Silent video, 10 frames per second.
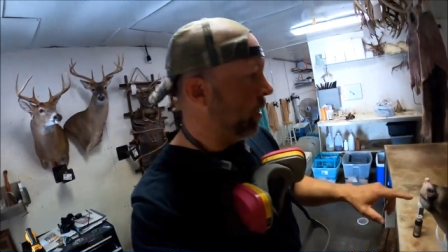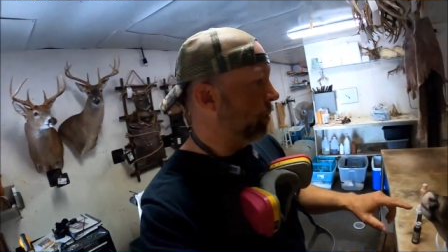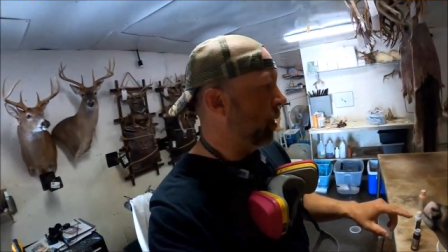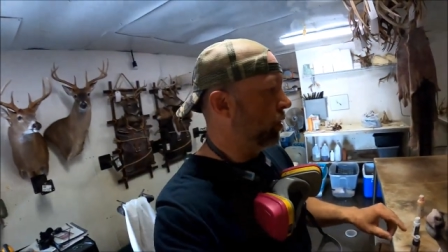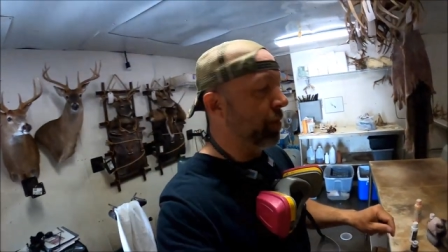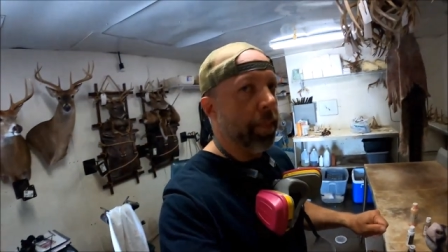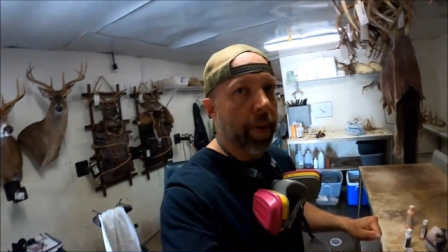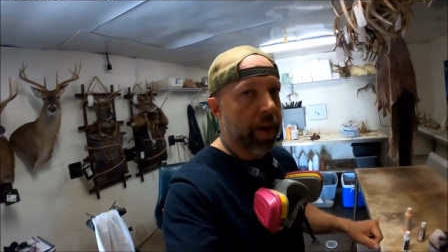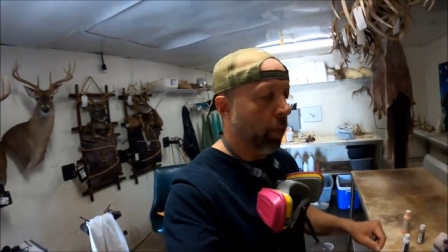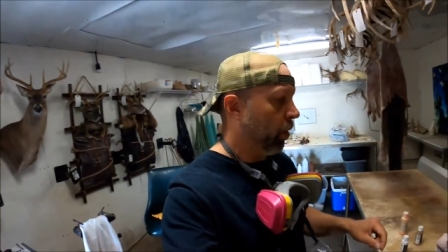and did most of my
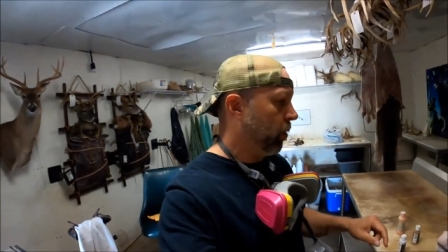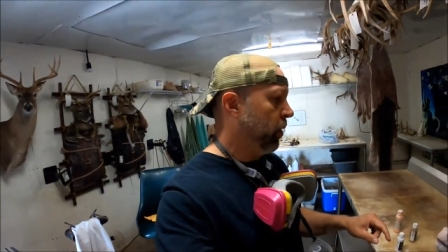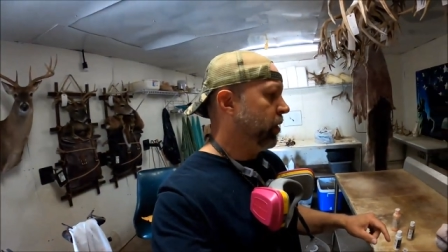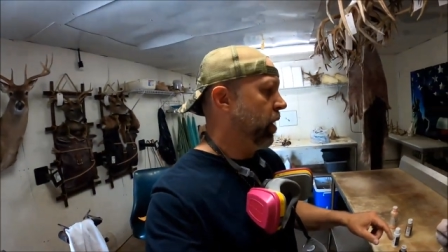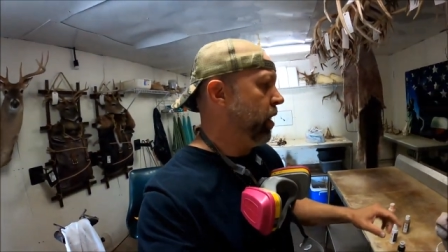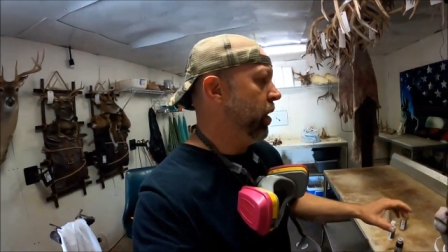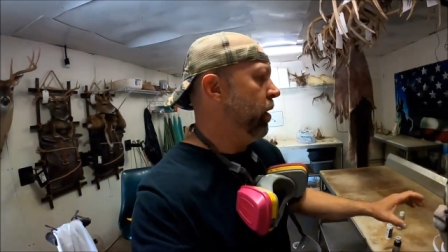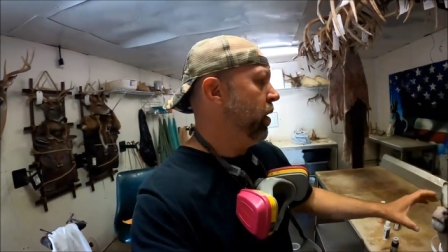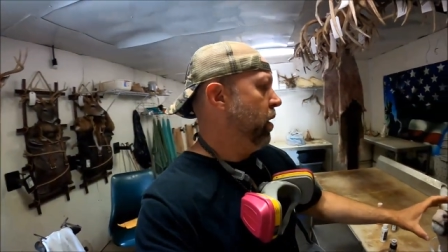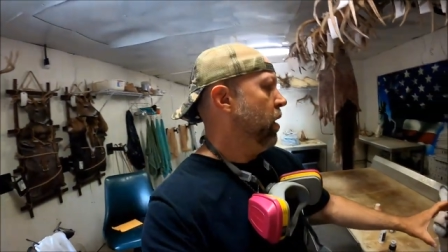paint work on this
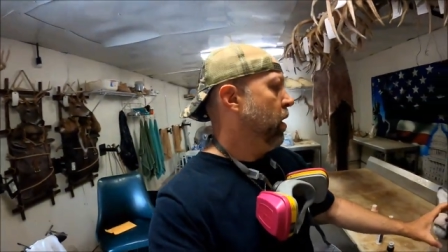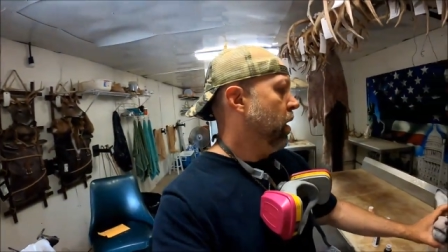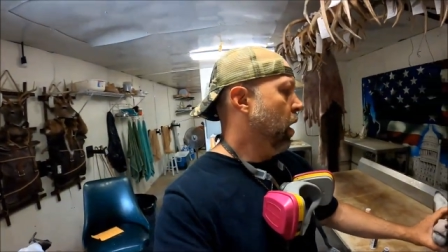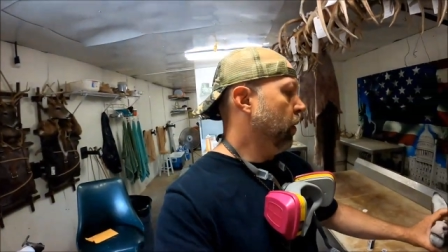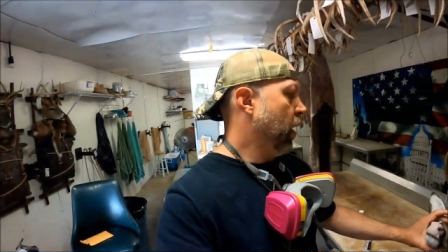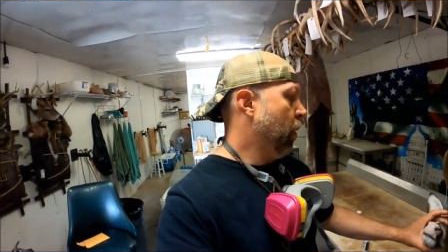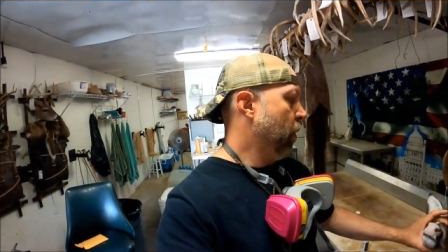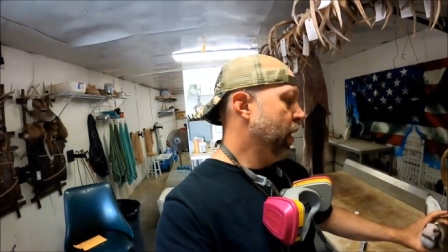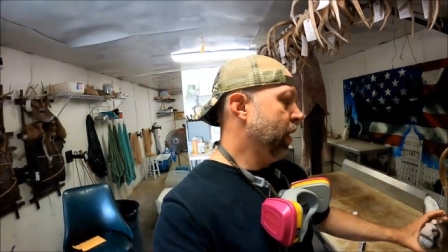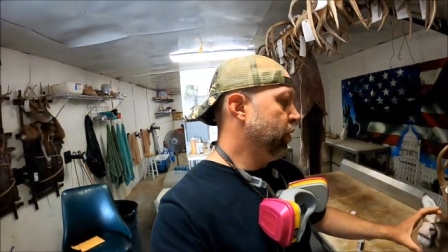head. I
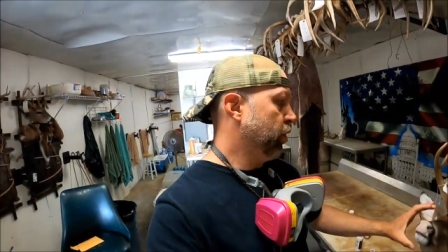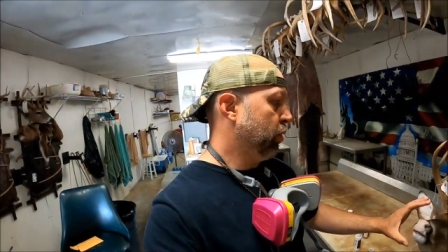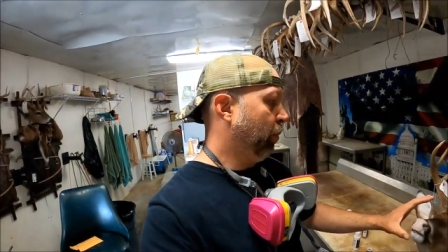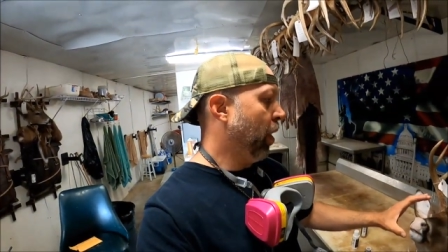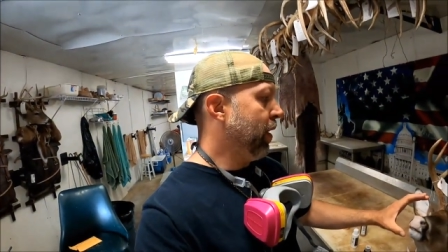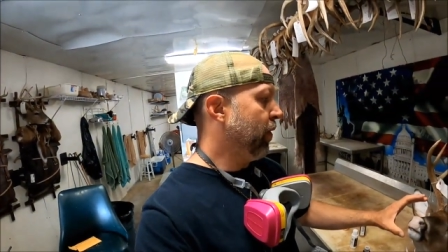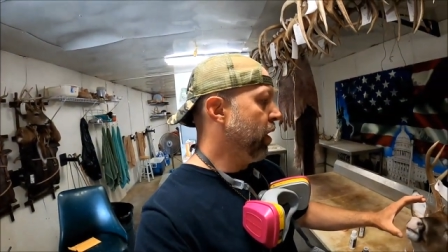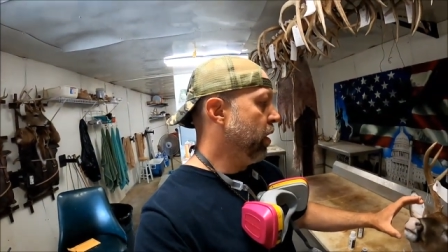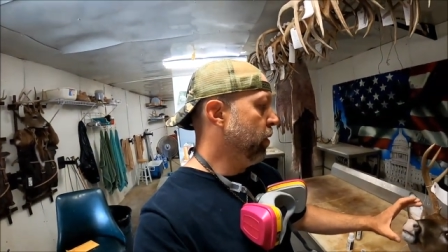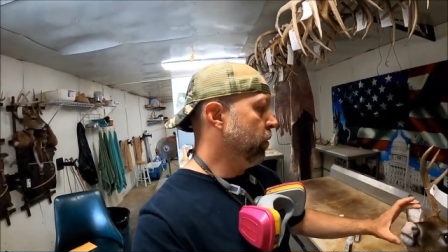went ahead and just sprayed the
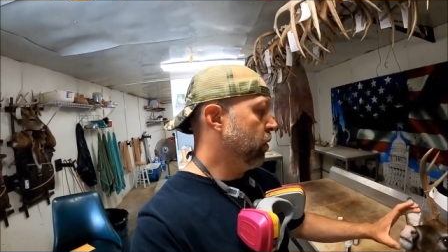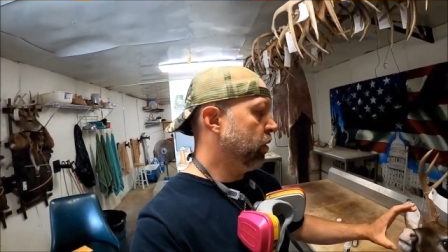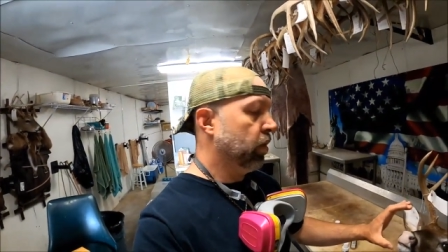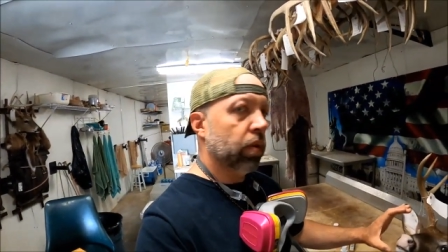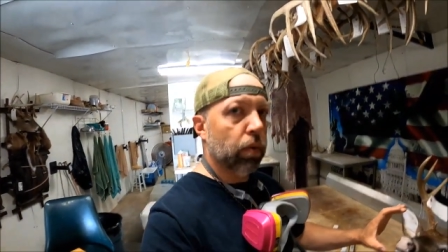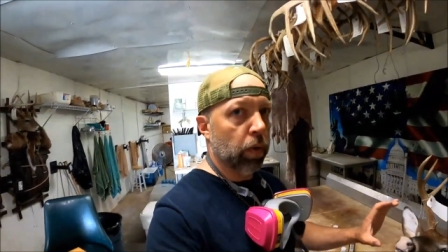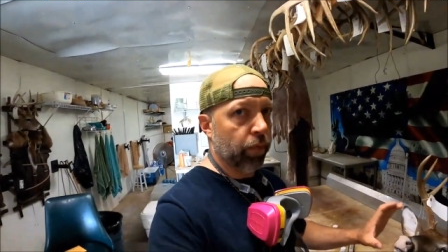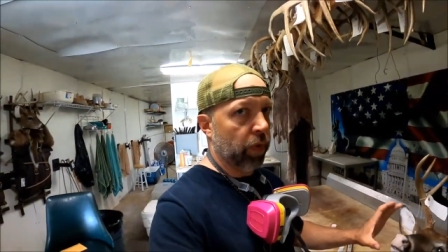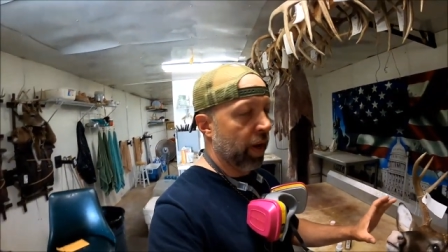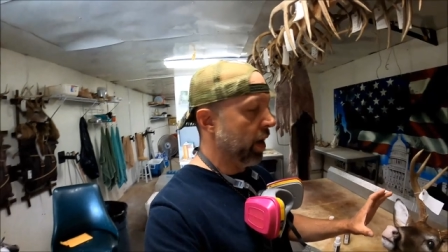nose
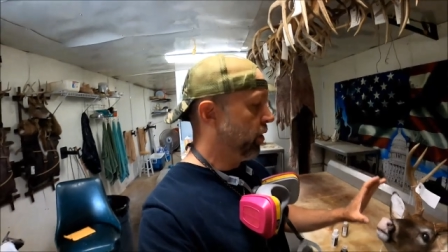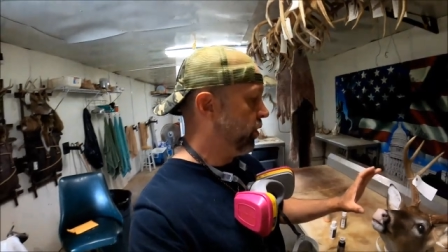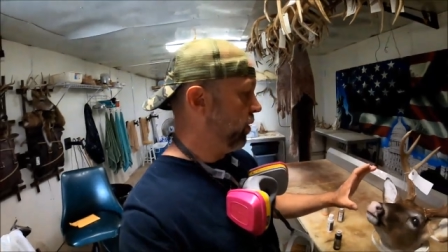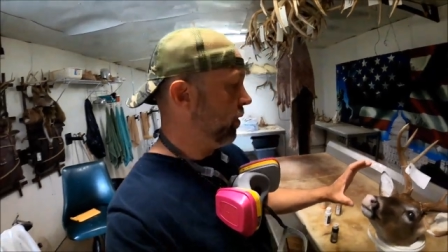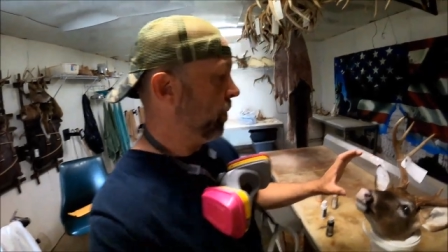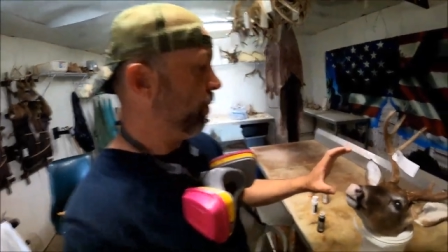with flesh